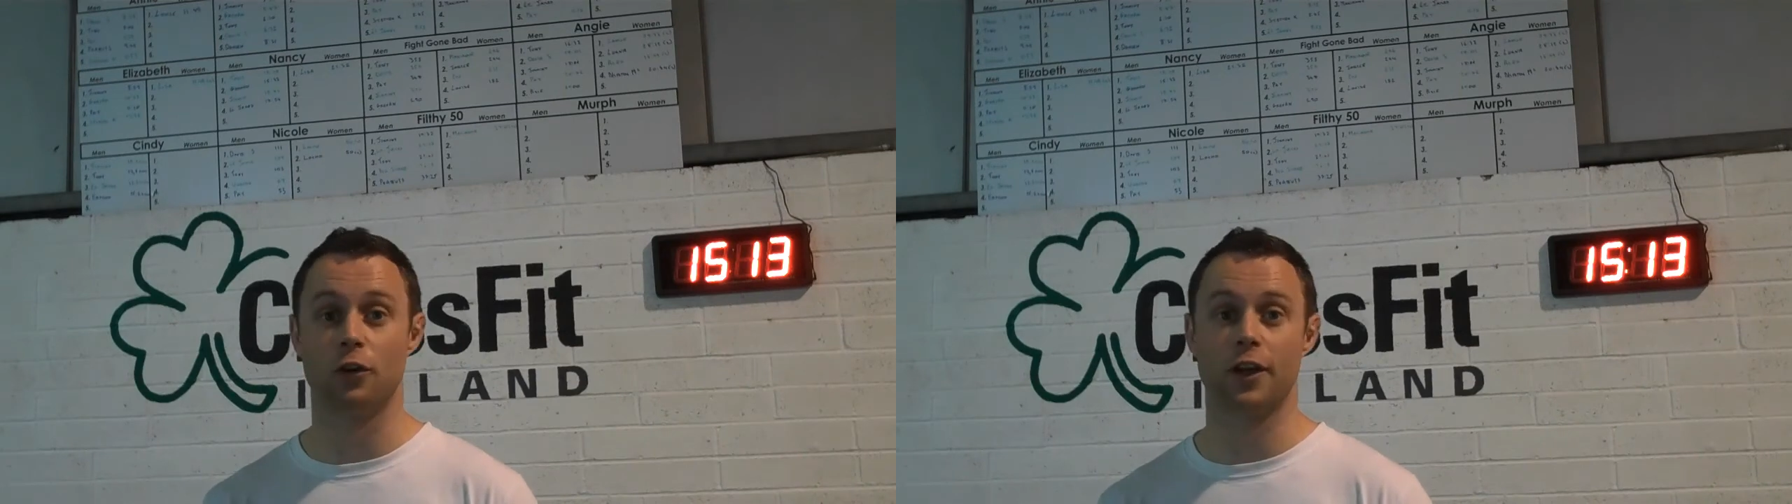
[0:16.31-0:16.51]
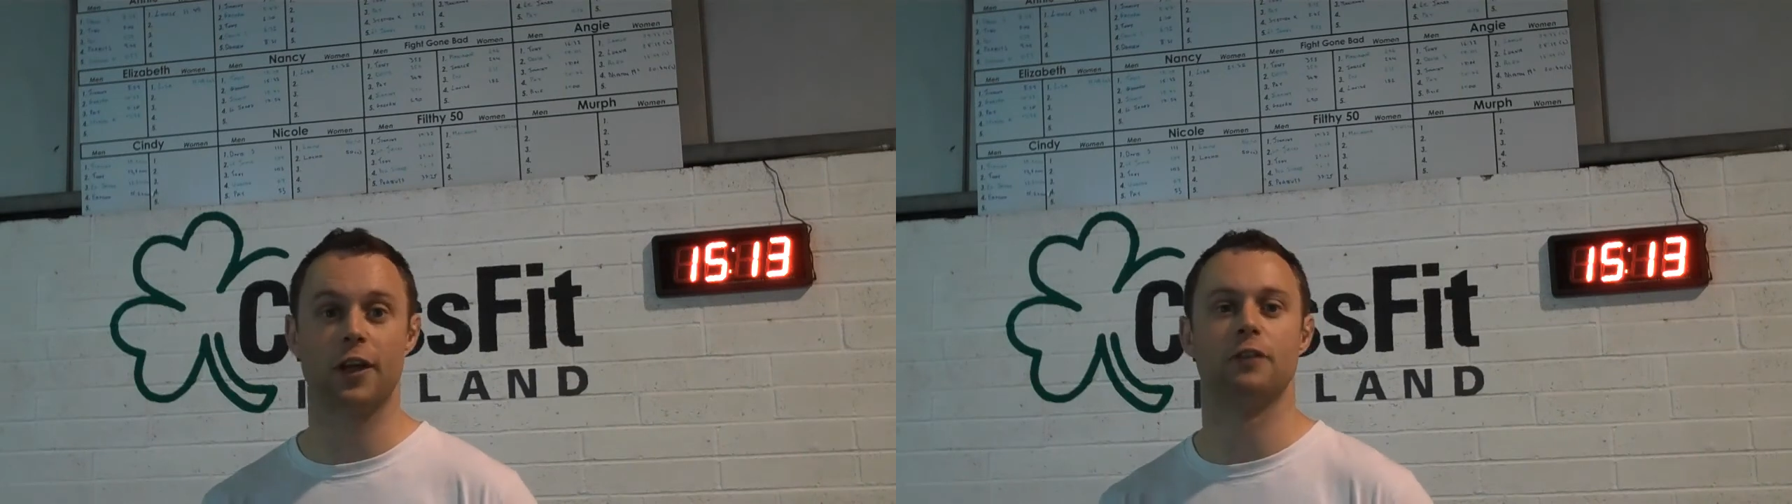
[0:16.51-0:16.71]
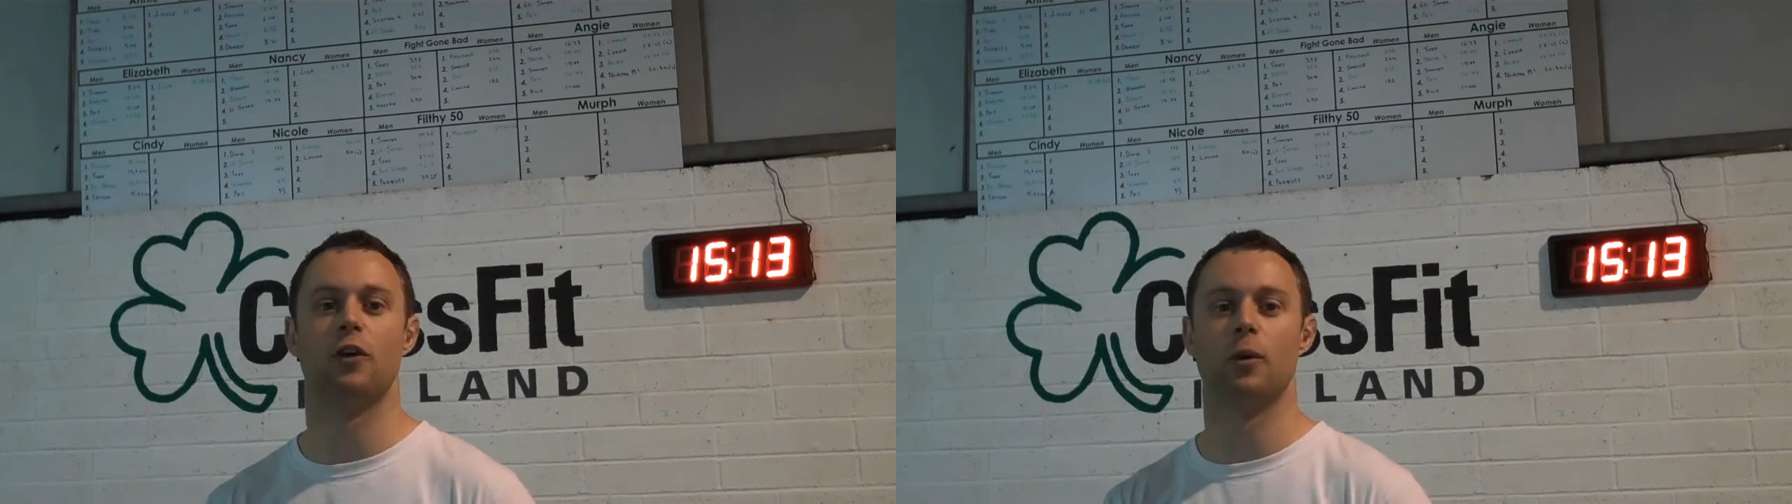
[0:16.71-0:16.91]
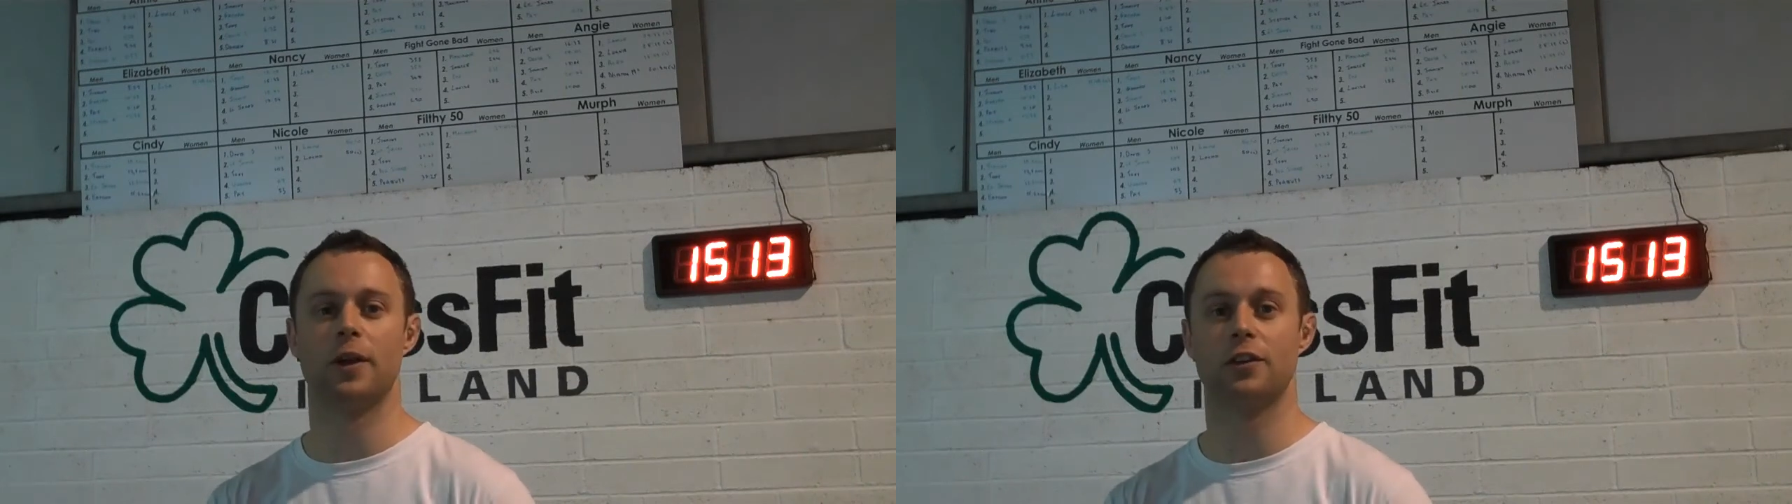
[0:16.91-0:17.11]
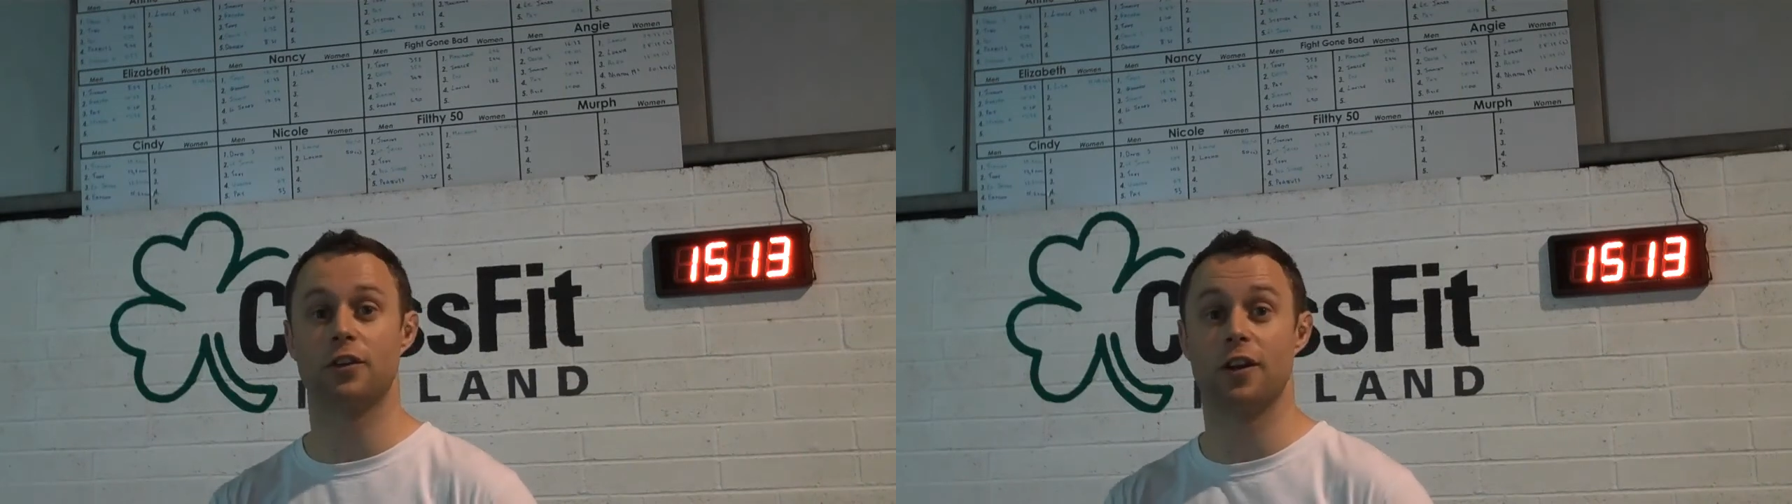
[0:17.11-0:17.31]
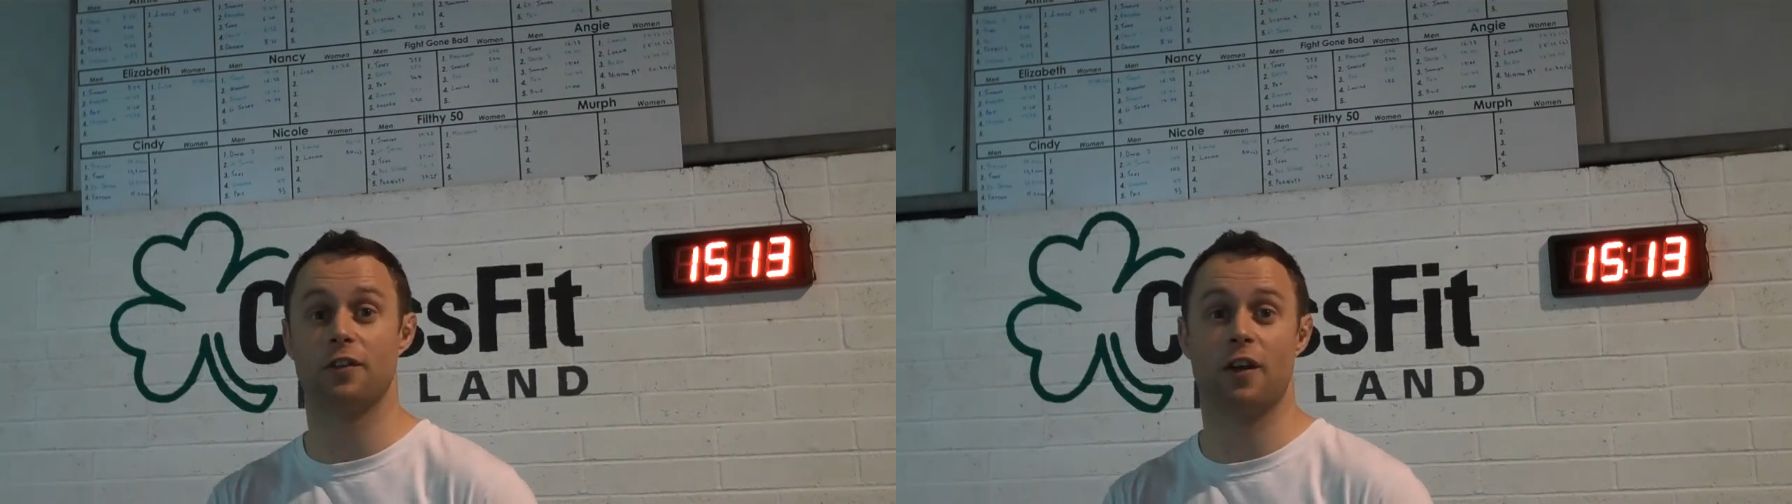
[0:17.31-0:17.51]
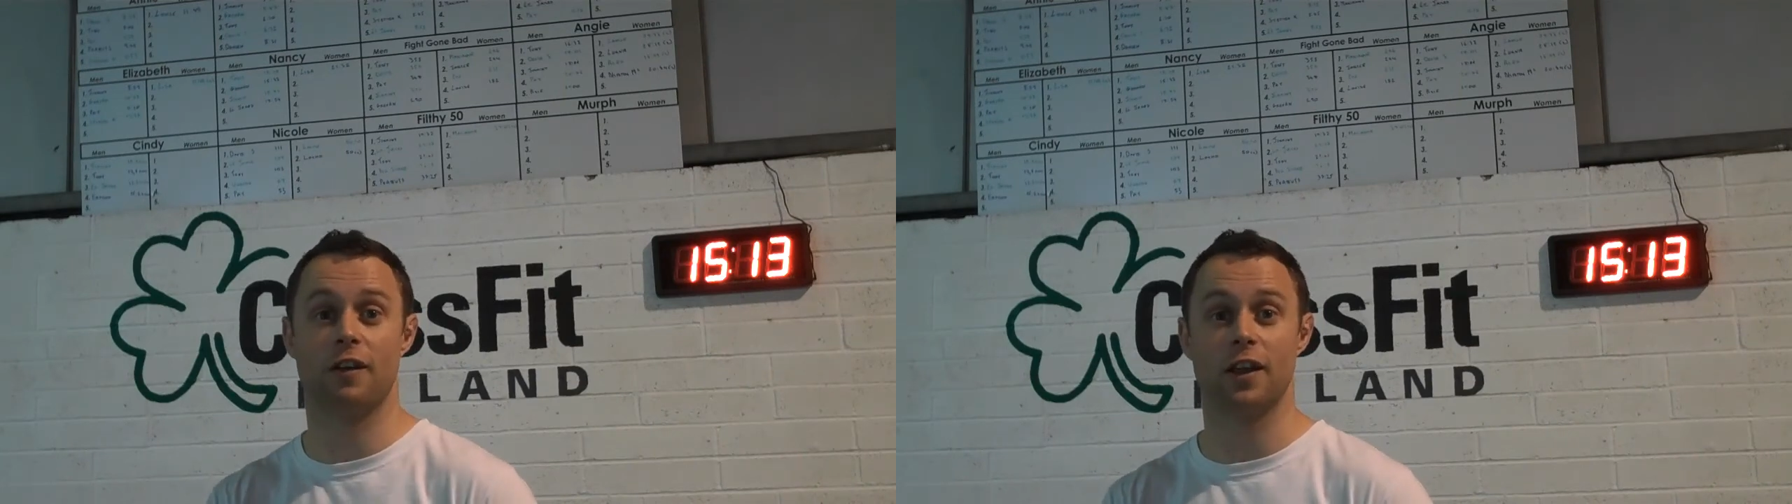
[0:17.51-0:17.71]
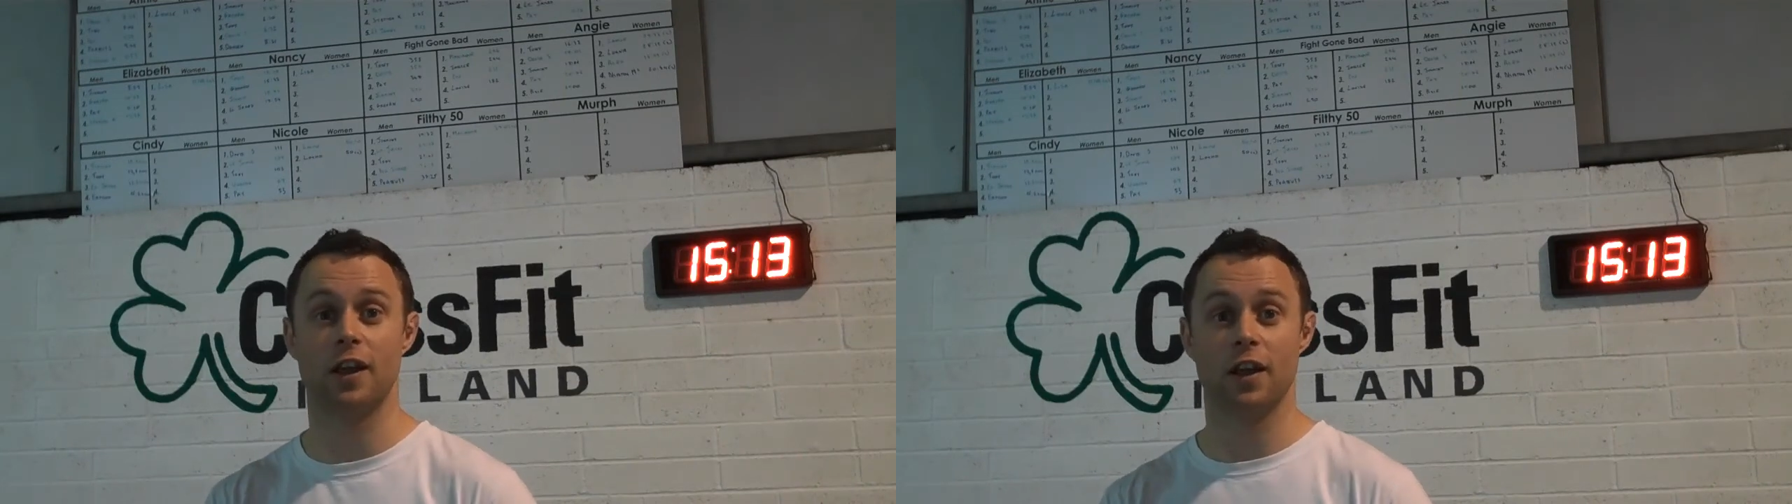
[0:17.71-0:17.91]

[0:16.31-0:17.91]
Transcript: running and rowing to create a very